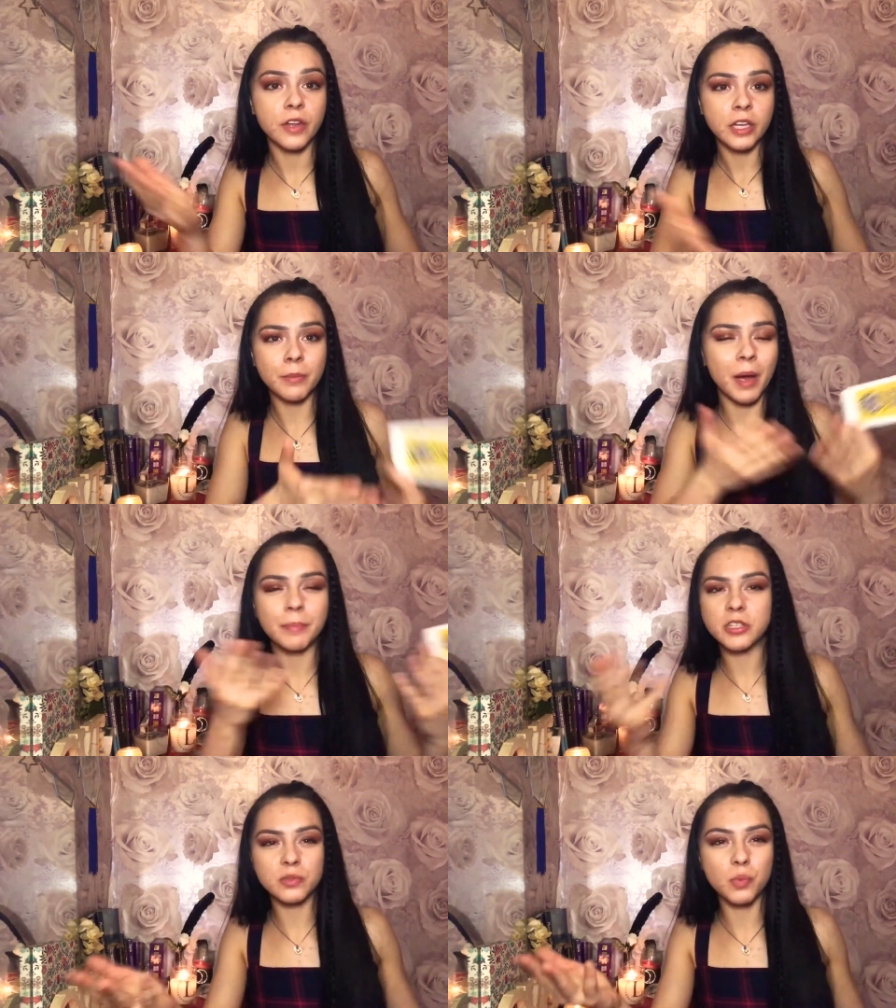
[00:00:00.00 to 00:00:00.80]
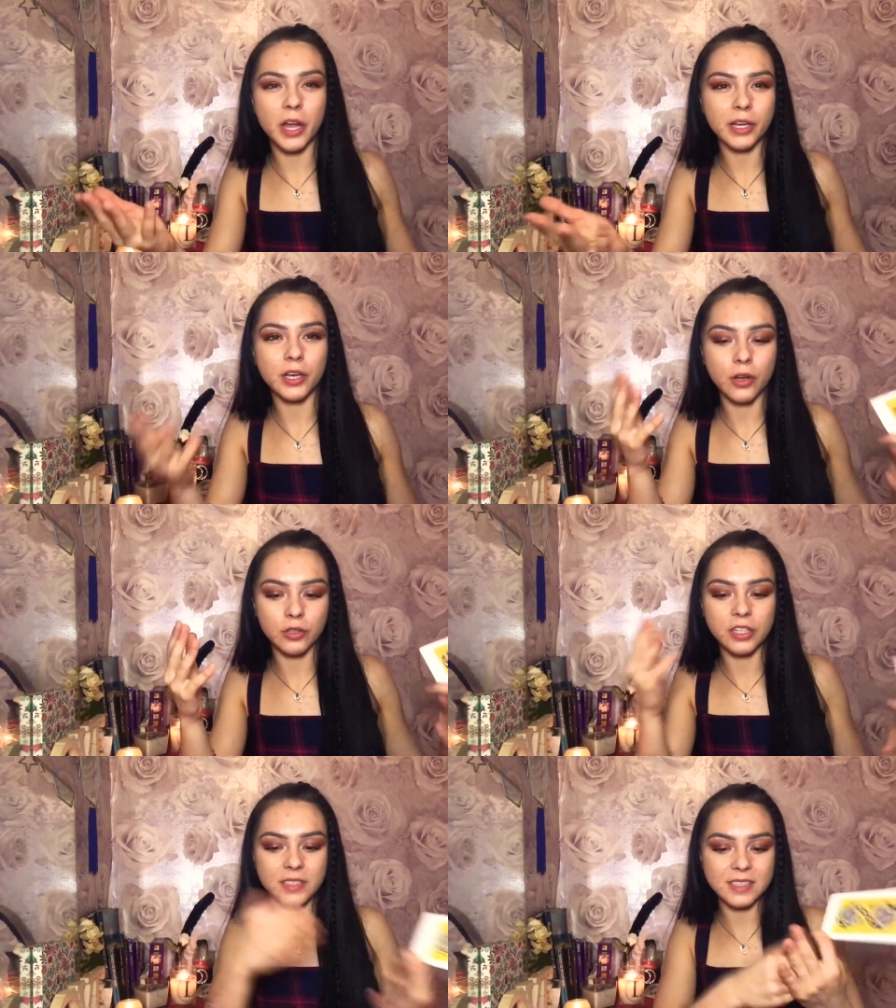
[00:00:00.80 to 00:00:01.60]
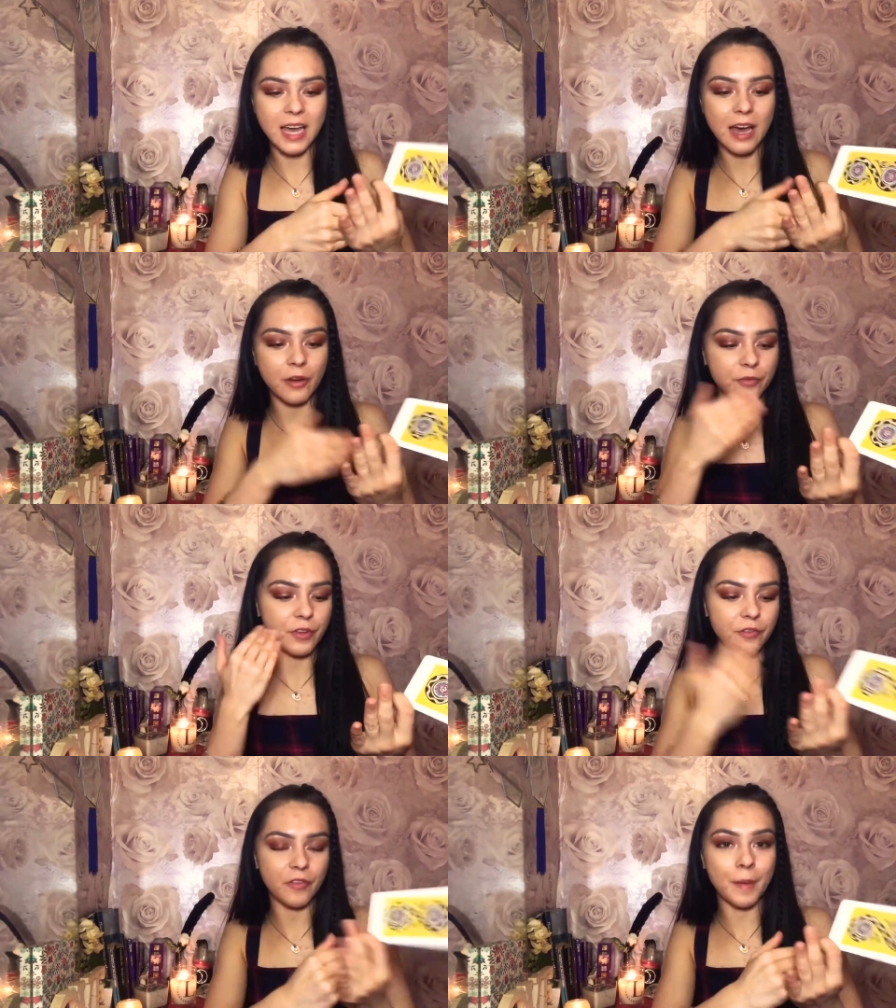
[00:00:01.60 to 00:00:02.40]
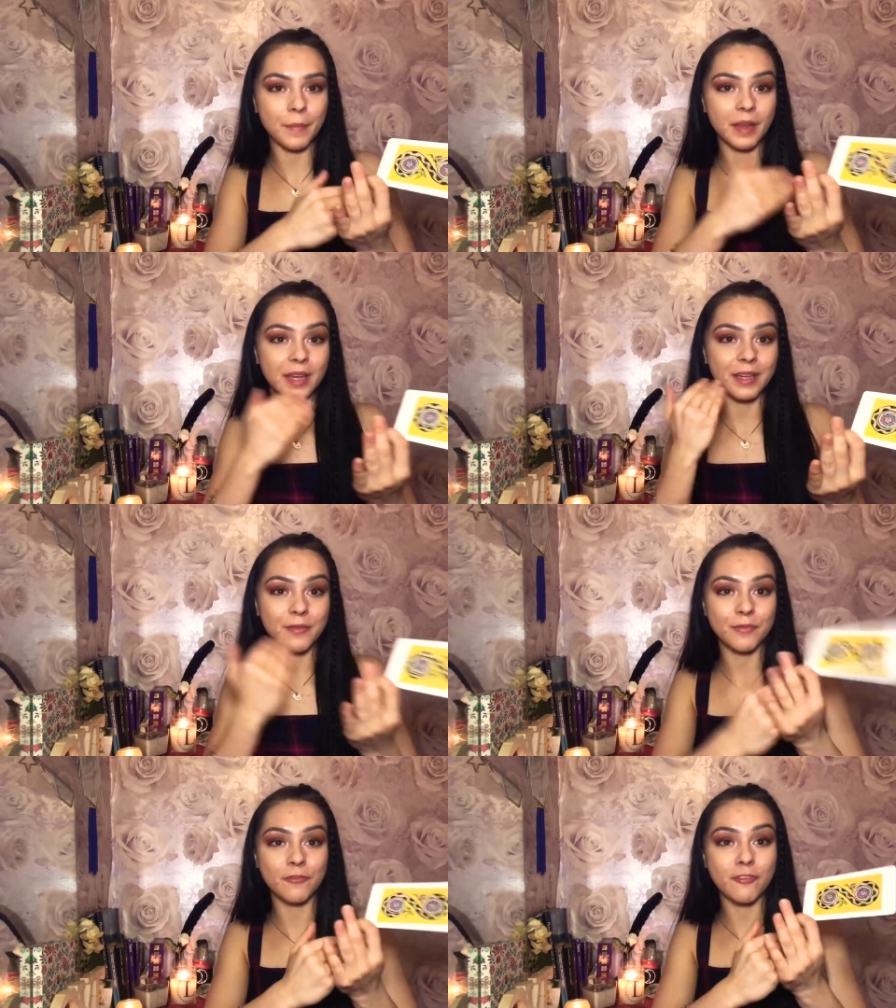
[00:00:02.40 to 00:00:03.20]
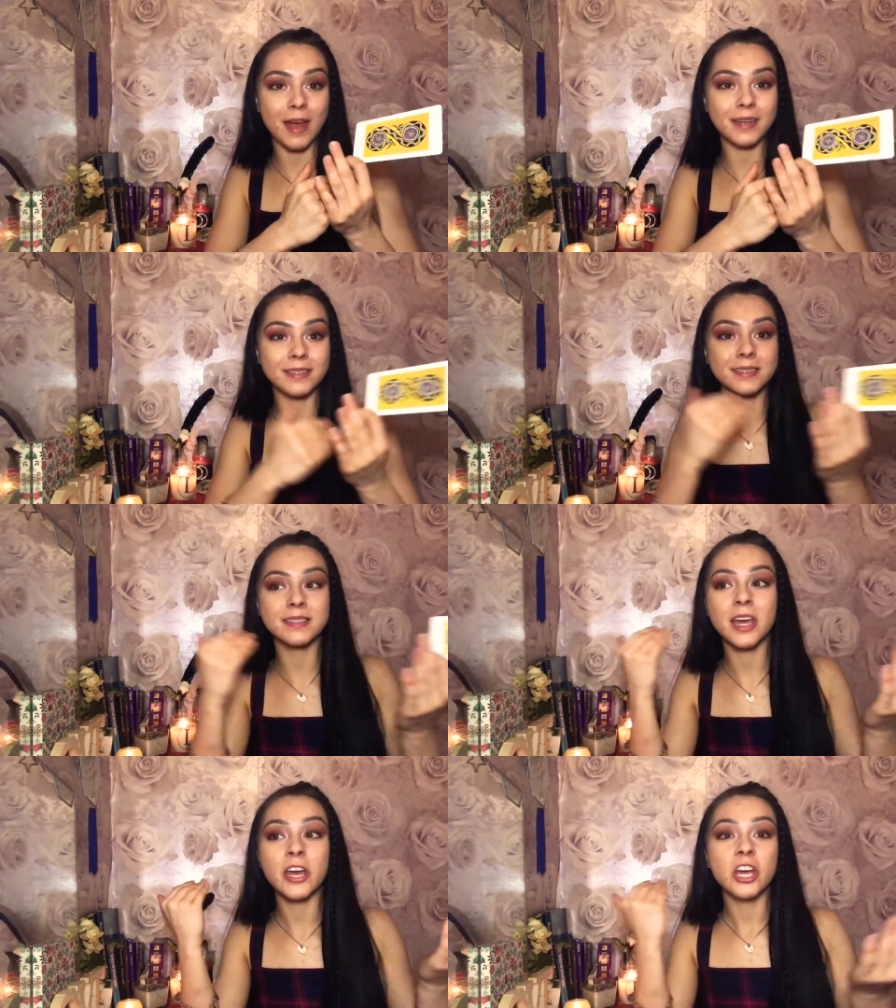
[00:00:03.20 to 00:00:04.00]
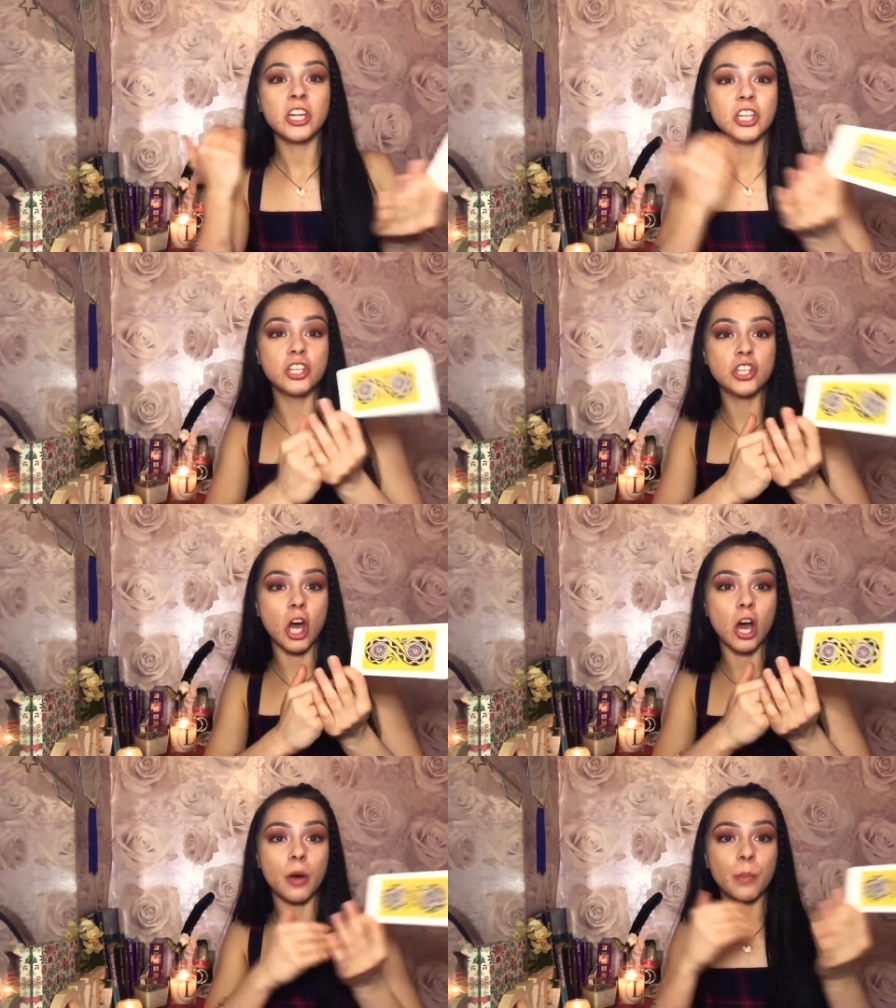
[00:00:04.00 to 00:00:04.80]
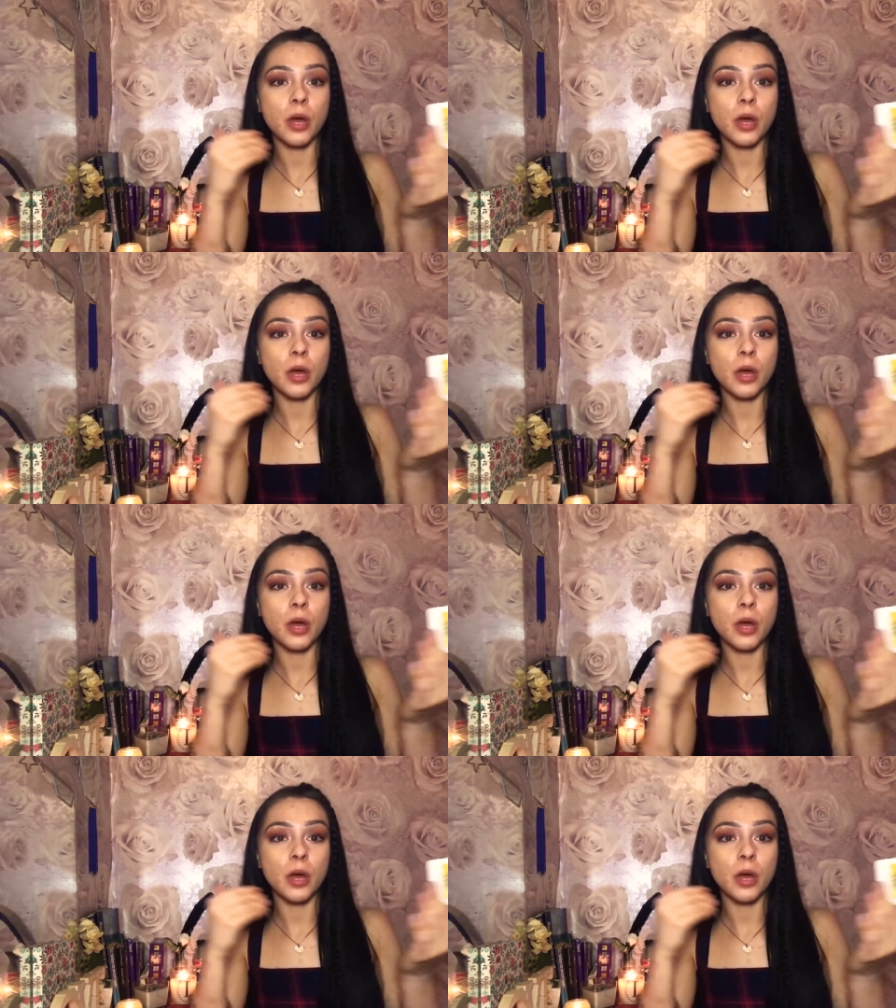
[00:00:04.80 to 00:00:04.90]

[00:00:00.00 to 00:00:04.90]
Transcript: You might be just working on yourself, your family, your friends, your job,